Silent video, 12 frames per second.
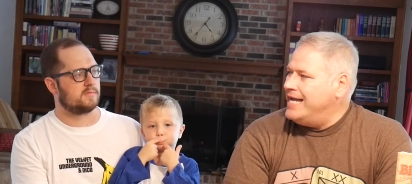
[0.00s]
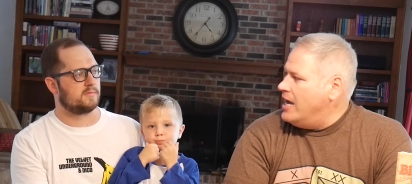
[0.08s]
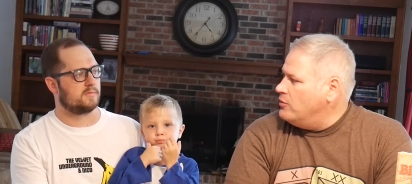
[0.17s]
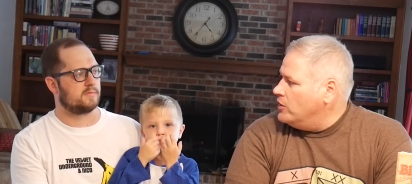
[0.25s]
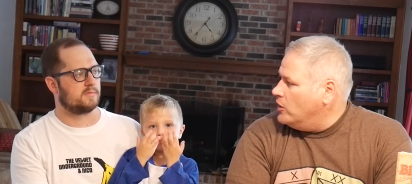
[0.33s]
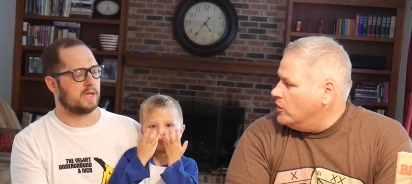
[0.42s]

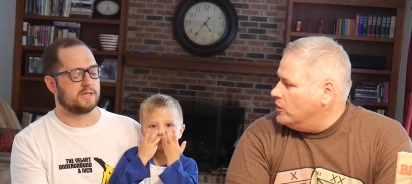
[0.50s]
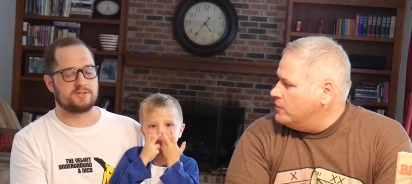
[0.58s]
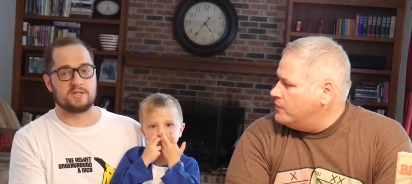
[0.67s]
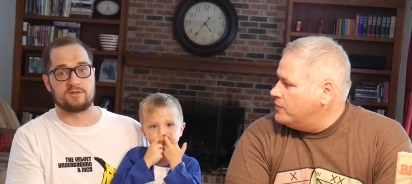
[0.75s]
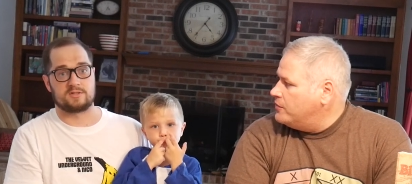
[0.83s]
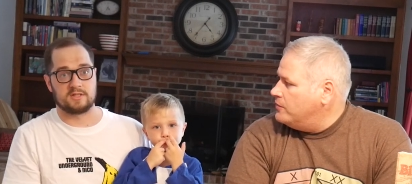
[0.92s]
Speaker 1: down to earth.
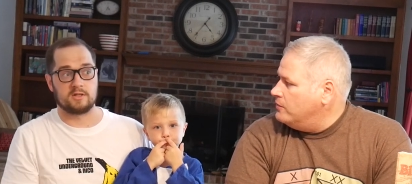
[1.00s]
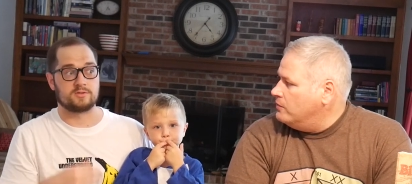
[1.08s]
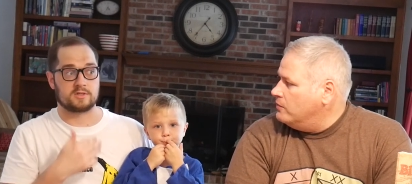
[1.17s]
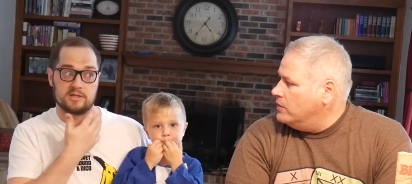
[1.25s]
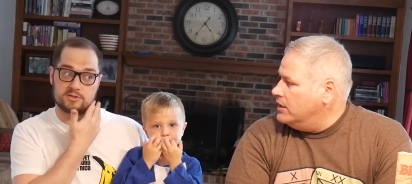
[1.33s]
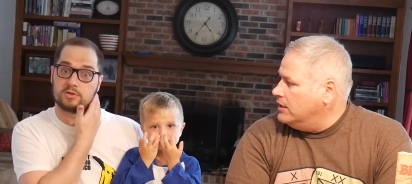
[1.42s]
Seriously, those
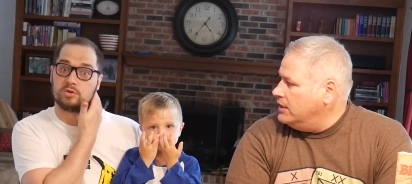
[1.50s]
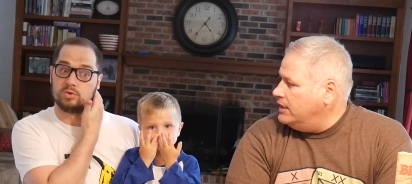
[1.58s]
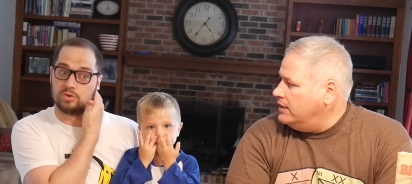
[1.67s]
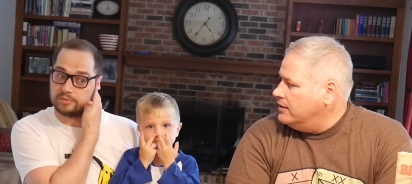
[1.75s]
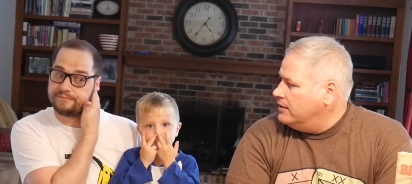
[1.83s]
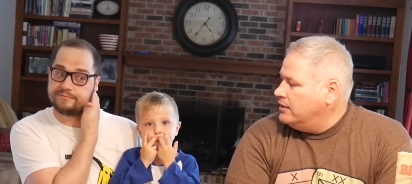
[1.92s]
guys
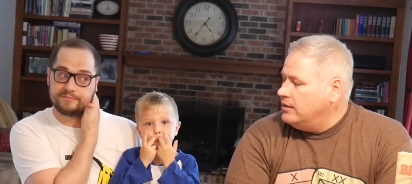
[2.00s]
really, cool.